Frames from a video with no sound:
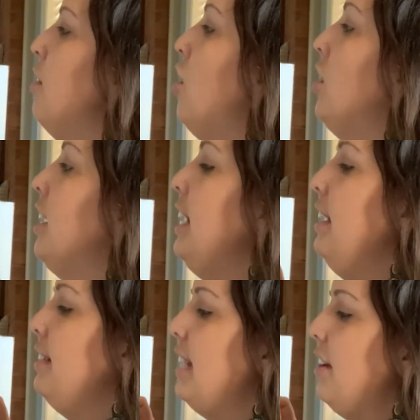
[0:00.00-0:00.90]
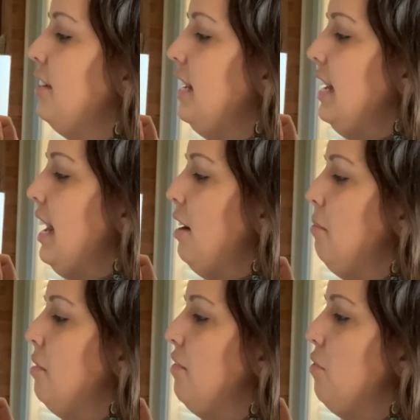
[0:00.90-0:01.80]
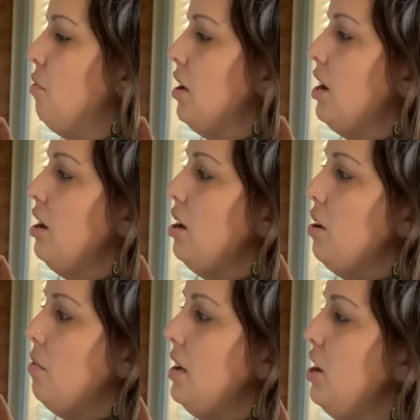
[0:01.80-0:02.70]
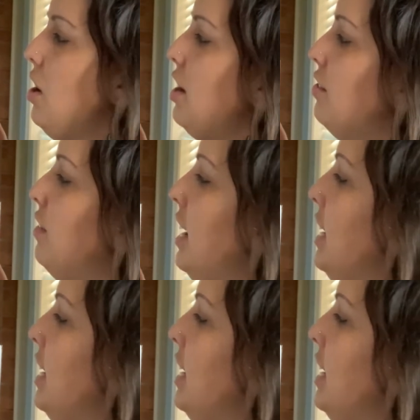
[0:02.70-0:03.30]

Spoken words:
already sounded it out before, we know how to write